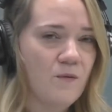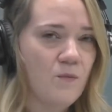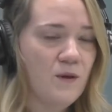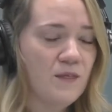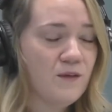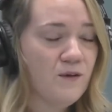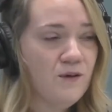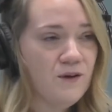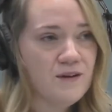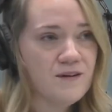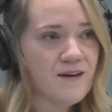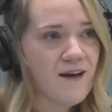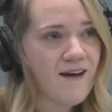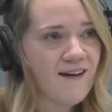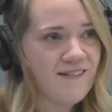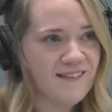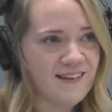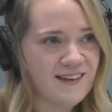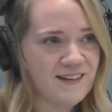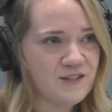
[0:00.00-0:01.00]
good
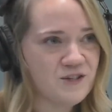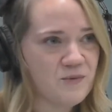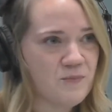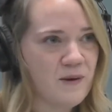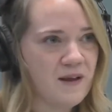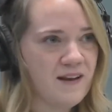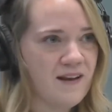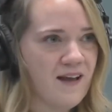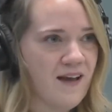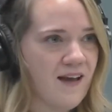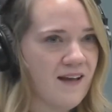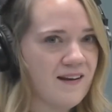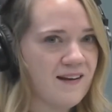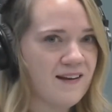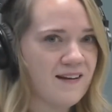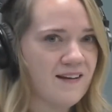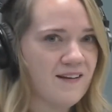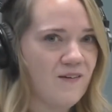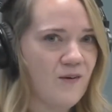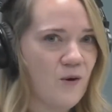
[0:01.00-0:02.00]
knowledge, but not
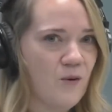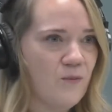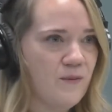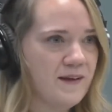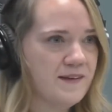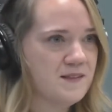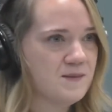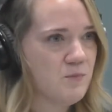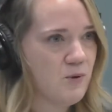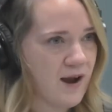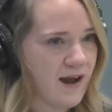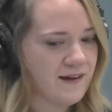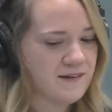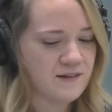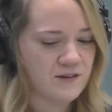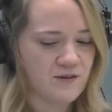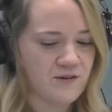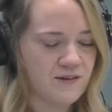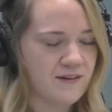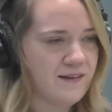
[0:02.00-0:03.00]
always
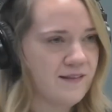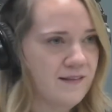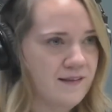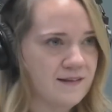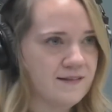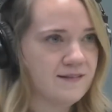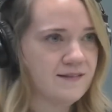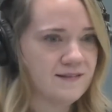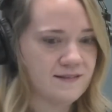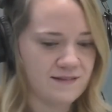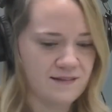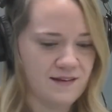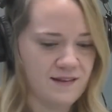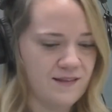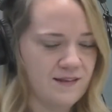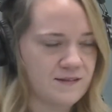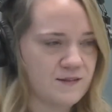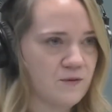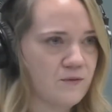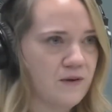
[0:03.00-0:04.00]
practical in
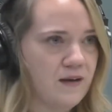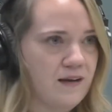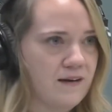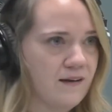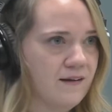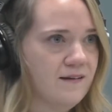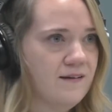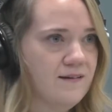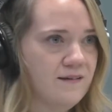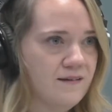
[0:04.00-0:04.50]
this arena.